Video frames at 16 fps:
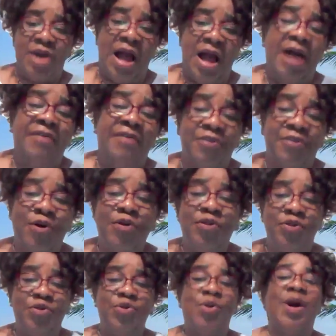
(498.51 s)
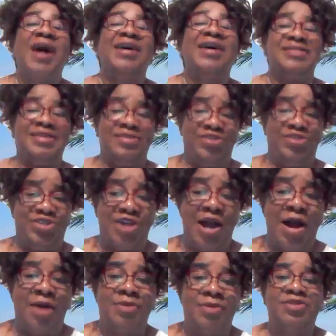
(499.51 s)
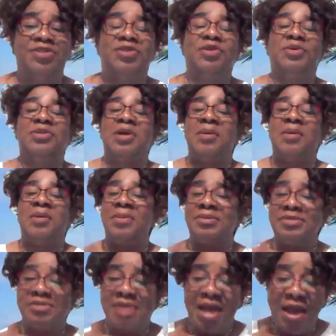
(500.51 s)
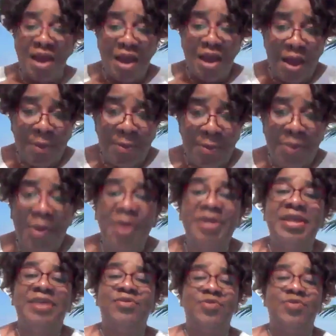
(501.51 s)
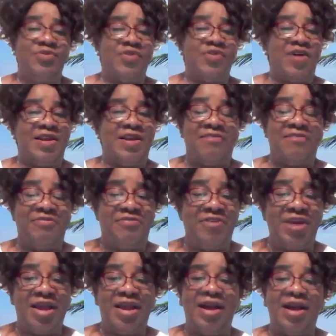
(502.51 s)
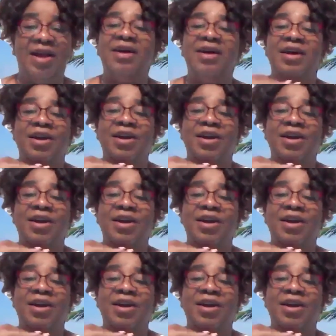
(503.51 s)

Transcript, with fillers: I have gone through as a child, you know, that was uh, born in rural Africa,